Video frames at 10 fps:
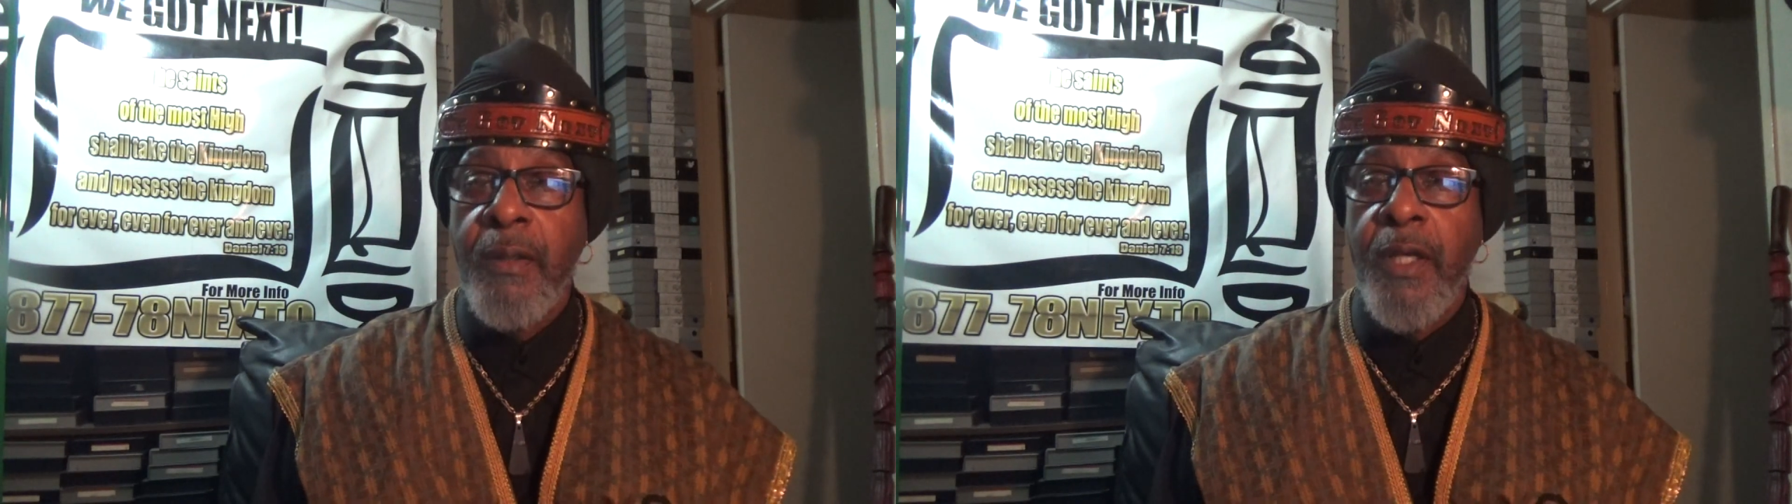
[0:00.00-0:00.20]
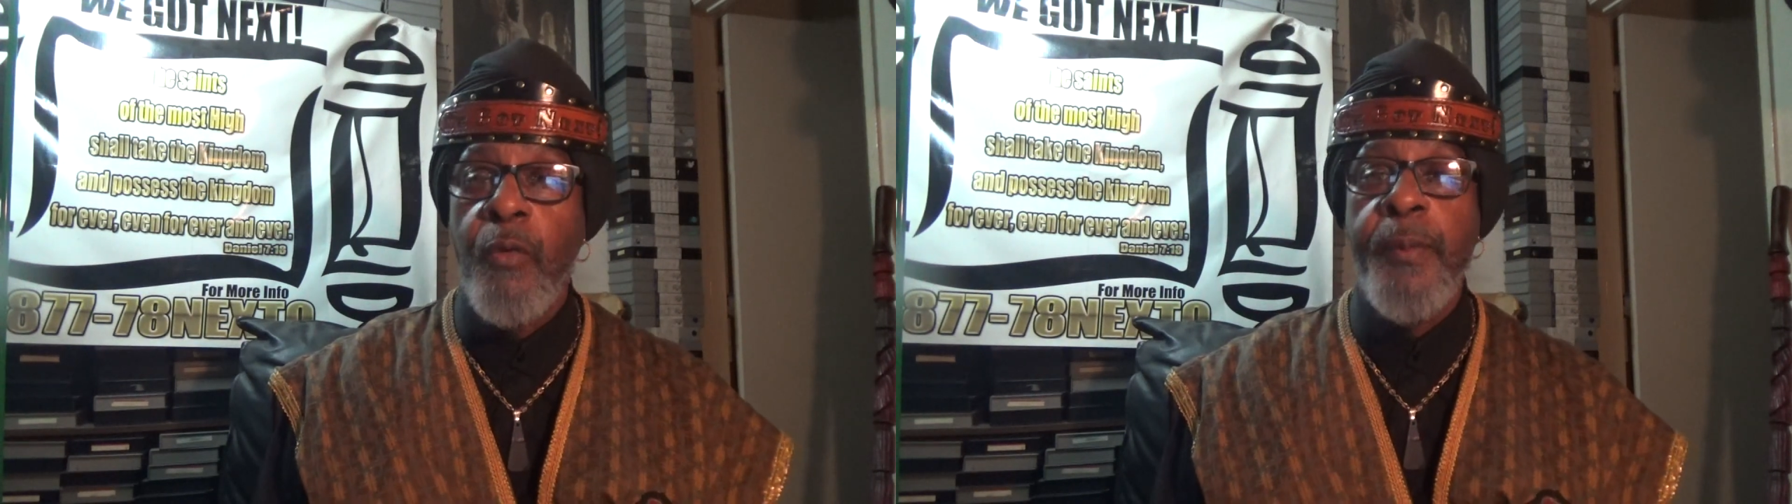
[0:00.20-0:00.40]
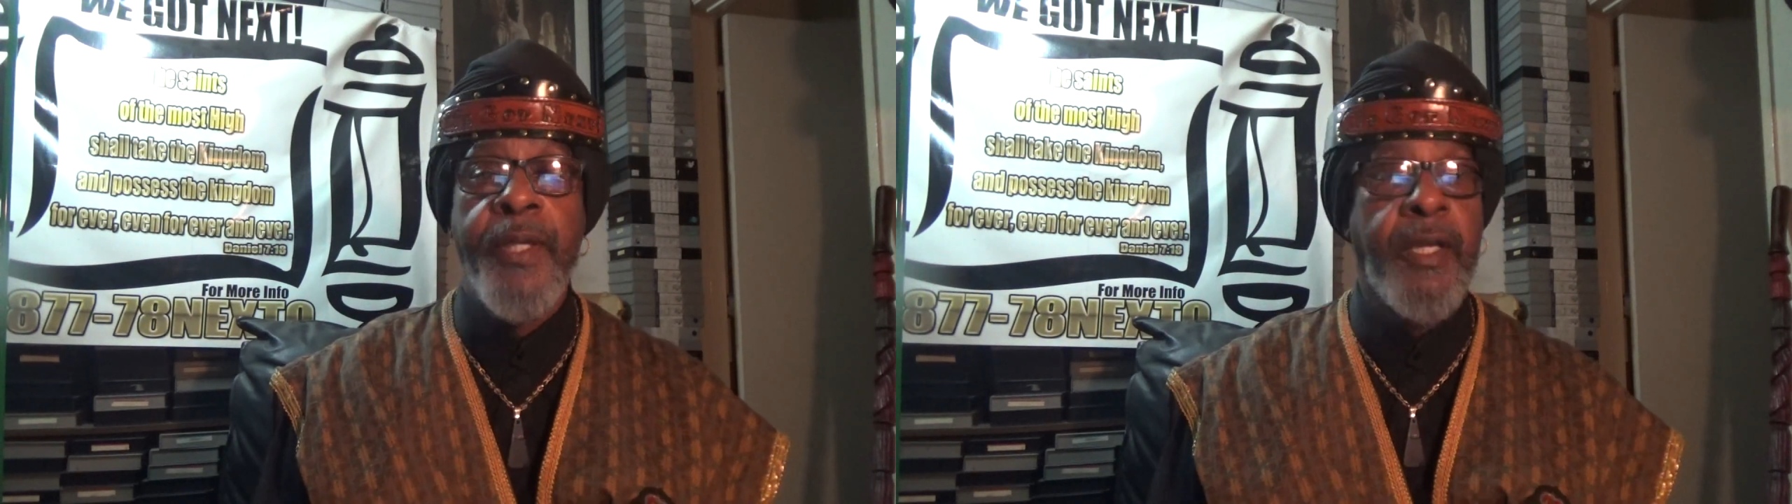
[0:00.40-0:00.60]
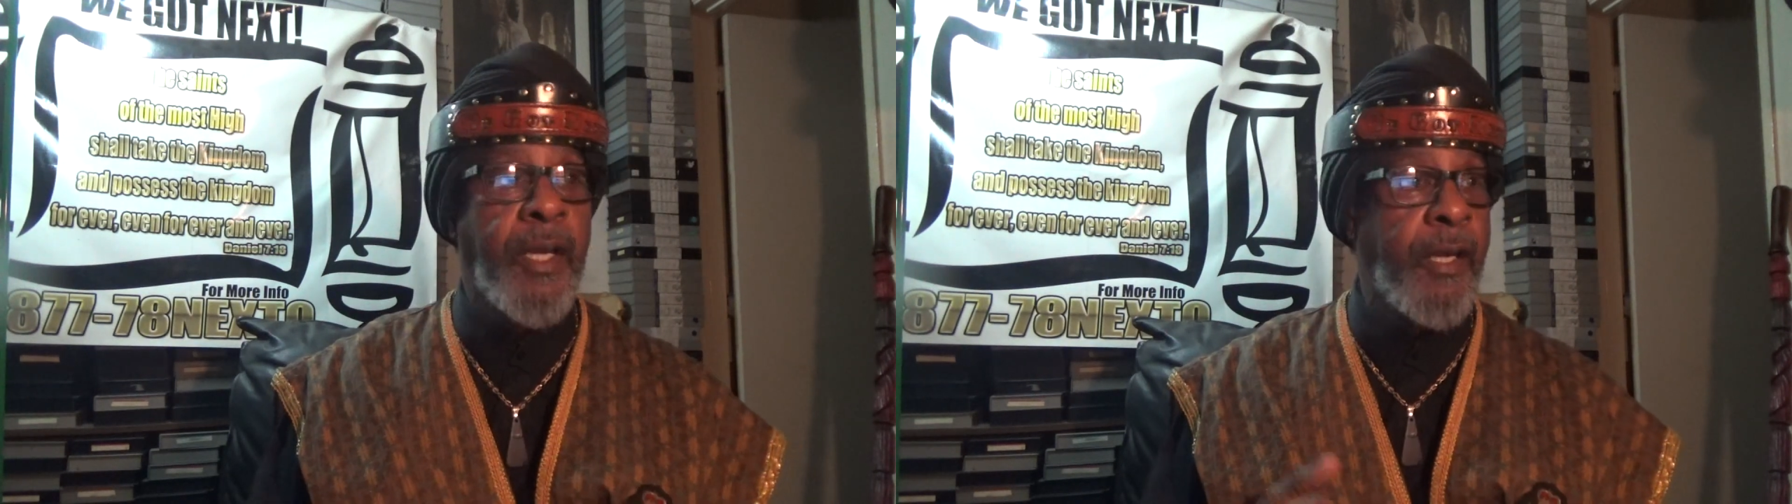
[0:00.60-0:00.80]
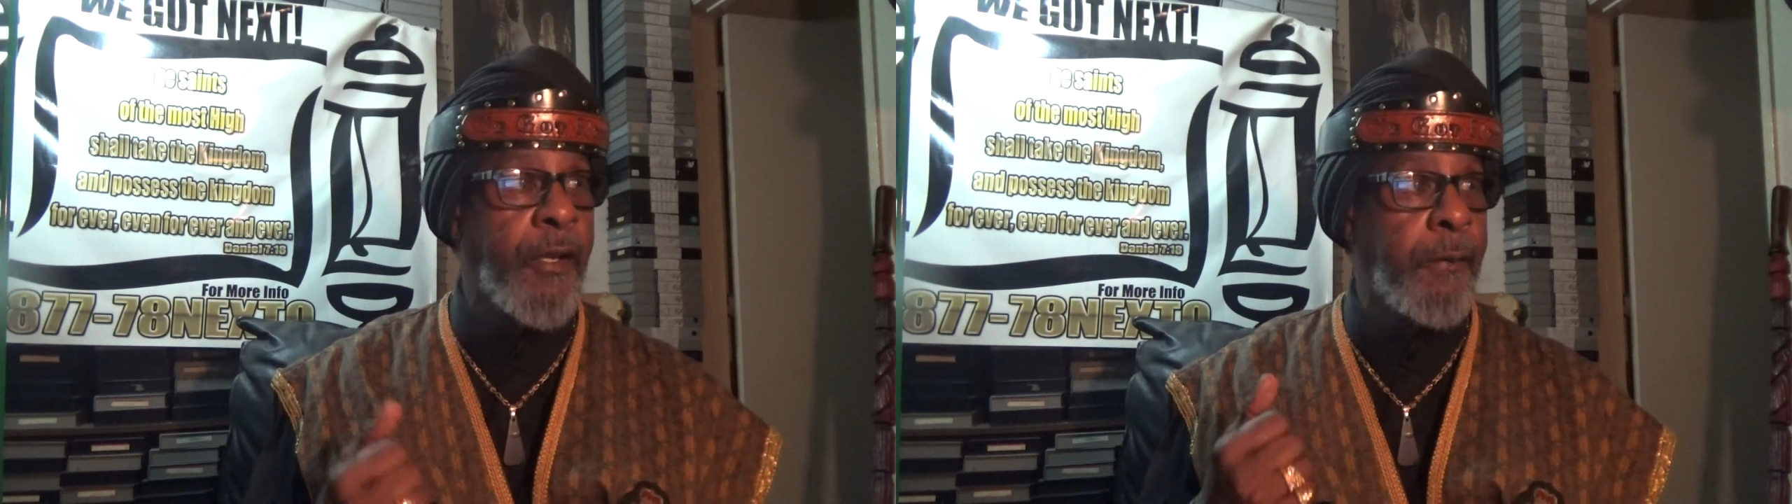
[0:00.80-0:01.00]
and we
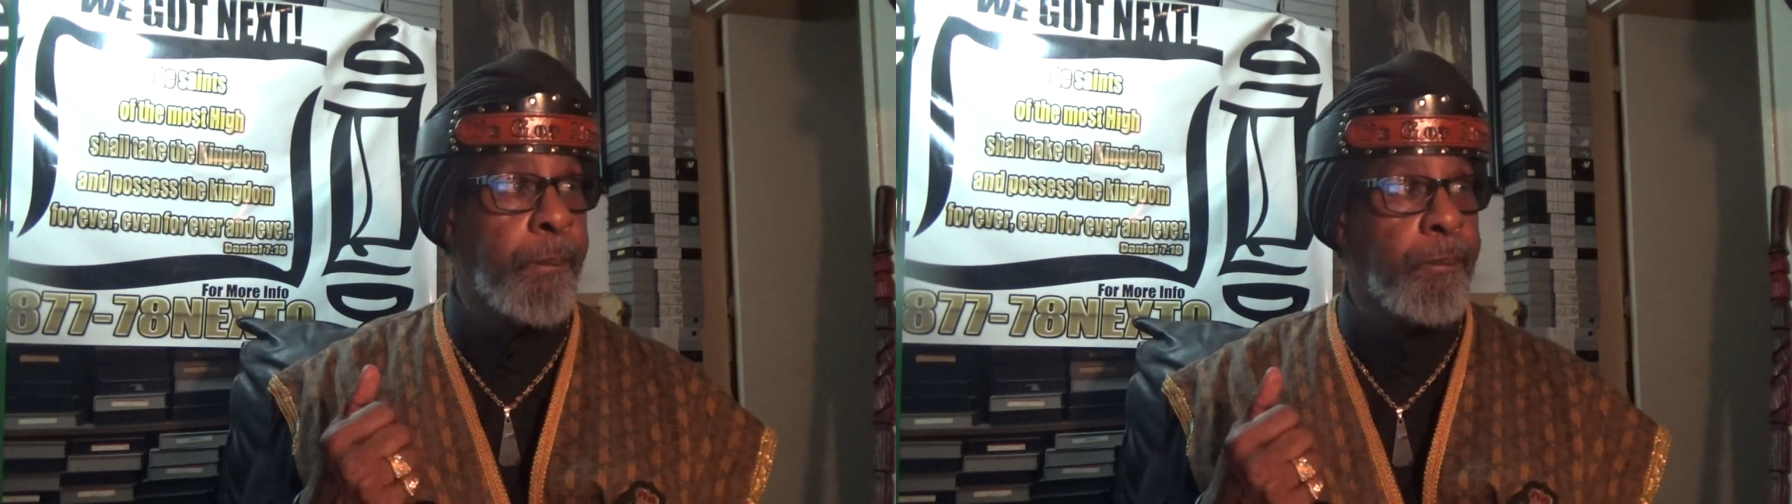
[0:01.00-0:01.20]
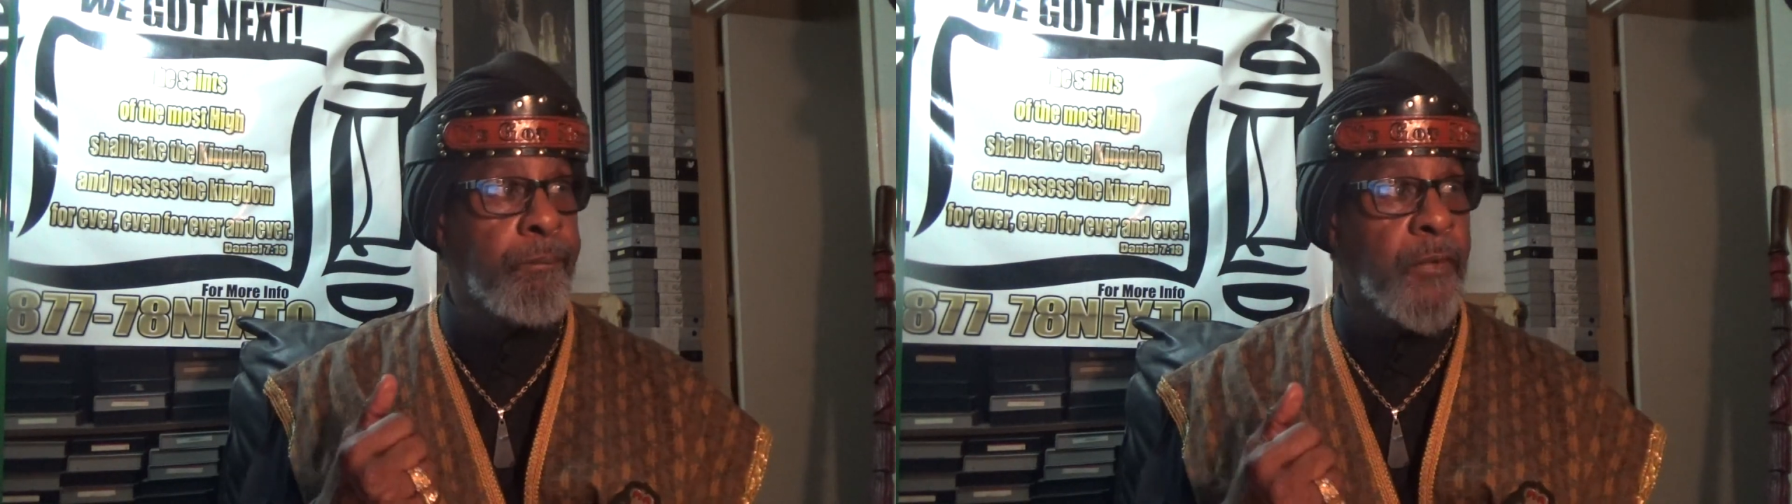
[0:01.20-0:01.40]
became